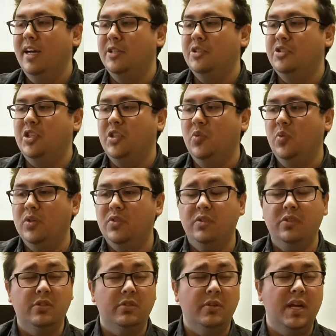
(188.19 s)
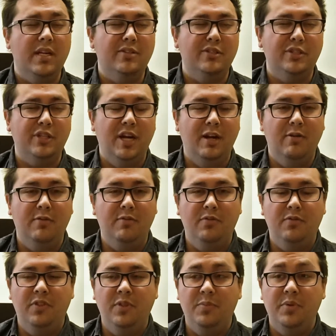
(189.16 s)
She was the director
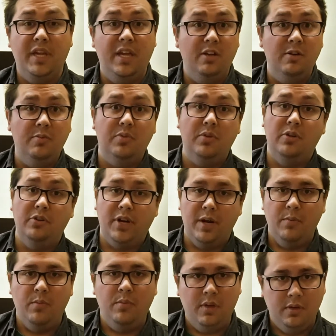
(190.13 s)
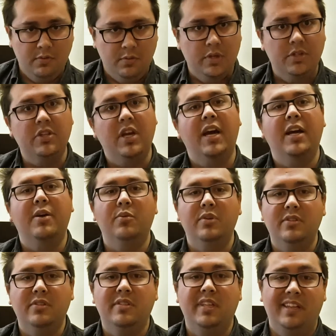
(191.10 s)
of the piano program of which I
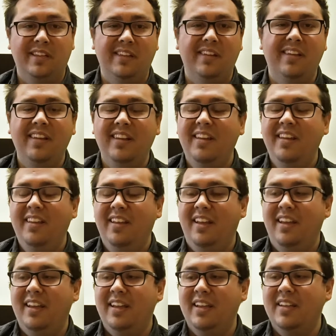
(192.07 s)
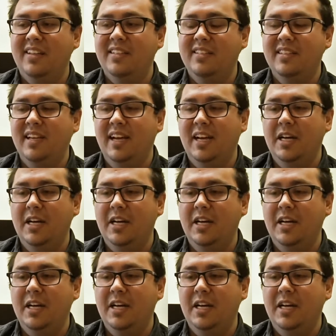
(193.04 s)
was in, and